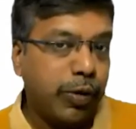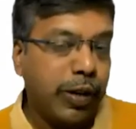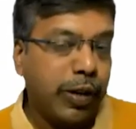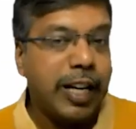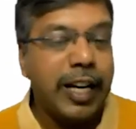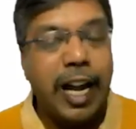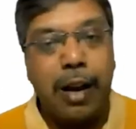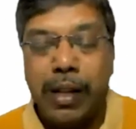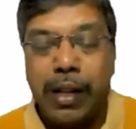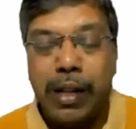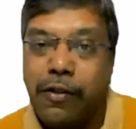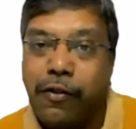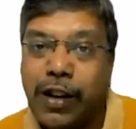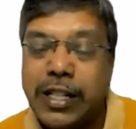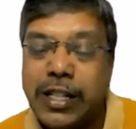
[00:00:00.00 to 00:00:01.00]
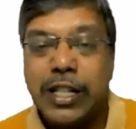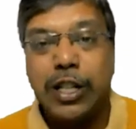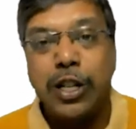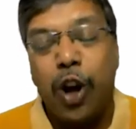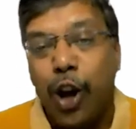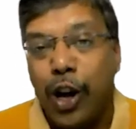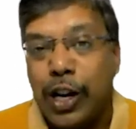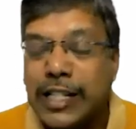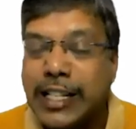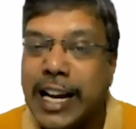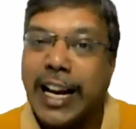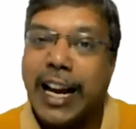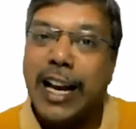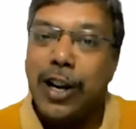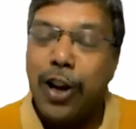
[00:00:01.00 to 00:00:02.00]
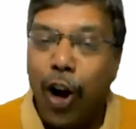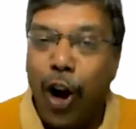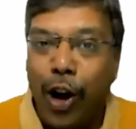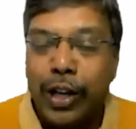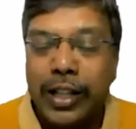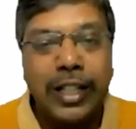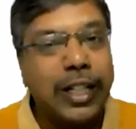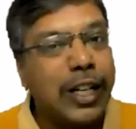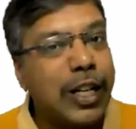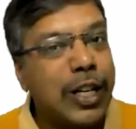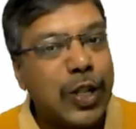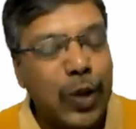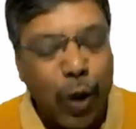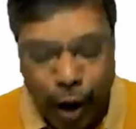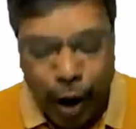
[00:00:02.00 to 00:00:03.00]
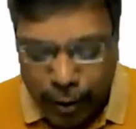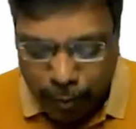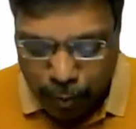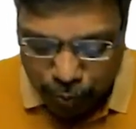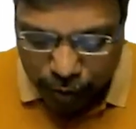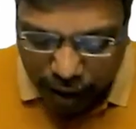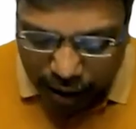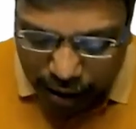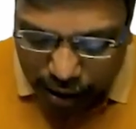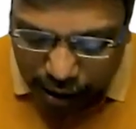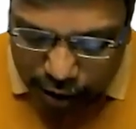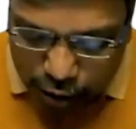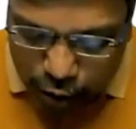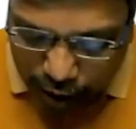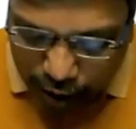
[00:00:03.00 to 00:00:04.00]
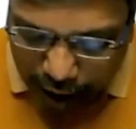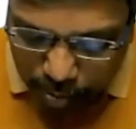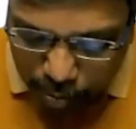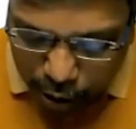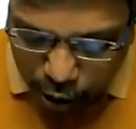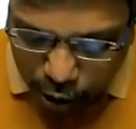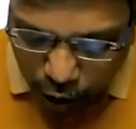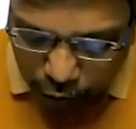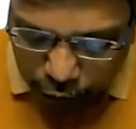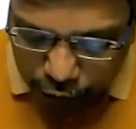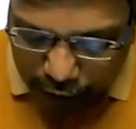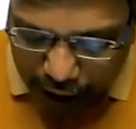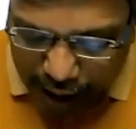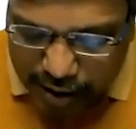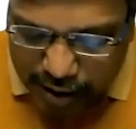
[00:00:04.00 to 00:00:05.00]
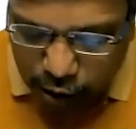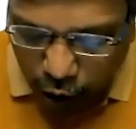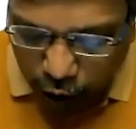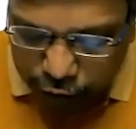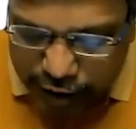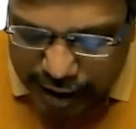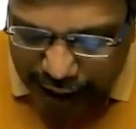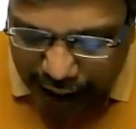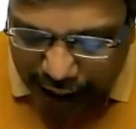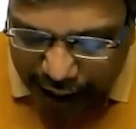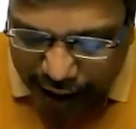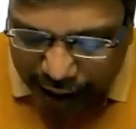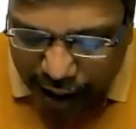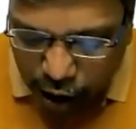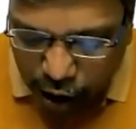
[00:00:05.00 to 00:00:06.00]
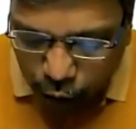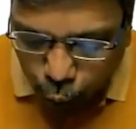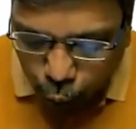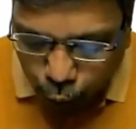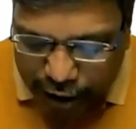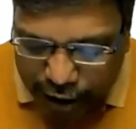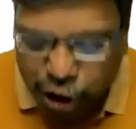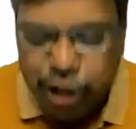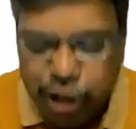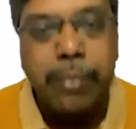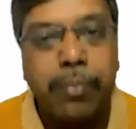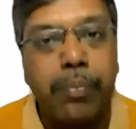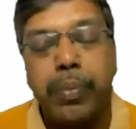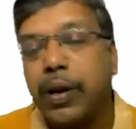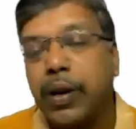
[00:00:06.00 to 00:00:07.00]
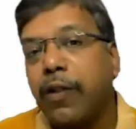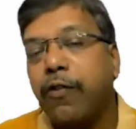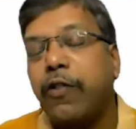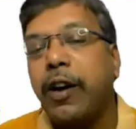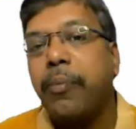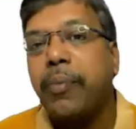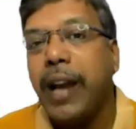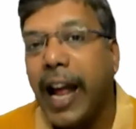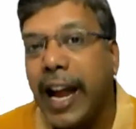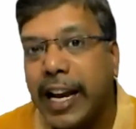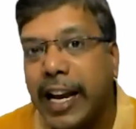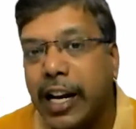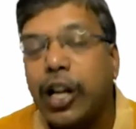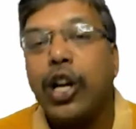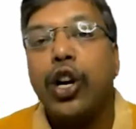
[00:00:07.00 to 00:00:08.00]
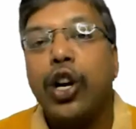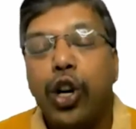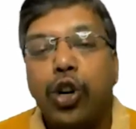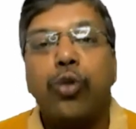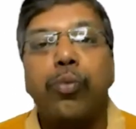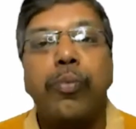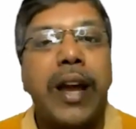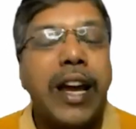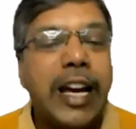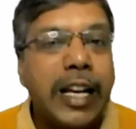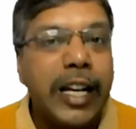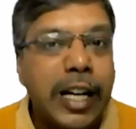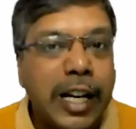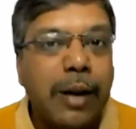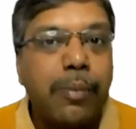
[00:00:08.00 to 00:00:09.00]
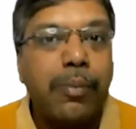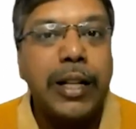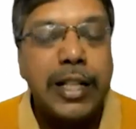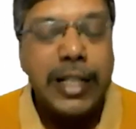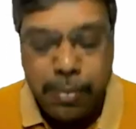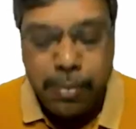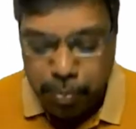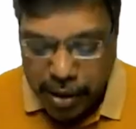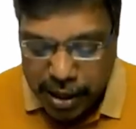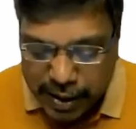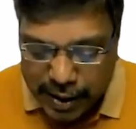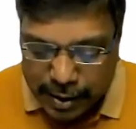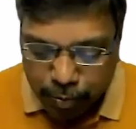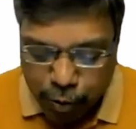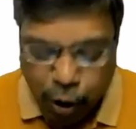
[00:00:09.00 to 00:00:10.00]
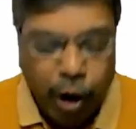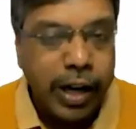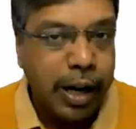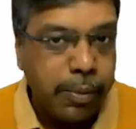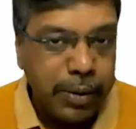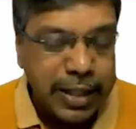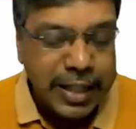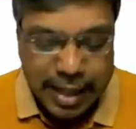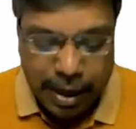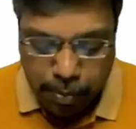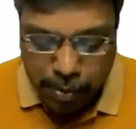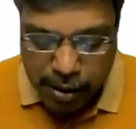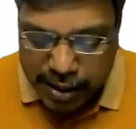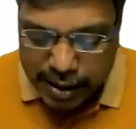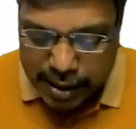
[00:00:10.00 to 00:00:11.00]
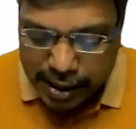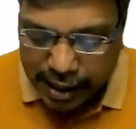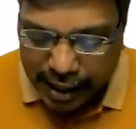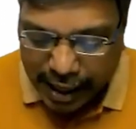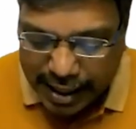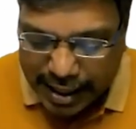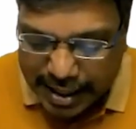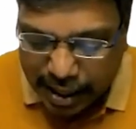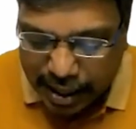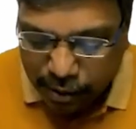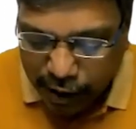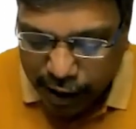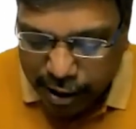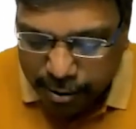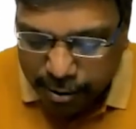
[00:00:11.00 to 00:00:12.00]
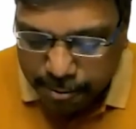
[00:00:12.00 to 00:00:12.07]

It can be the first or second or third, so on. So number of ways of selecting one jump from 9 to make it a double jump is, or double step is 9C1,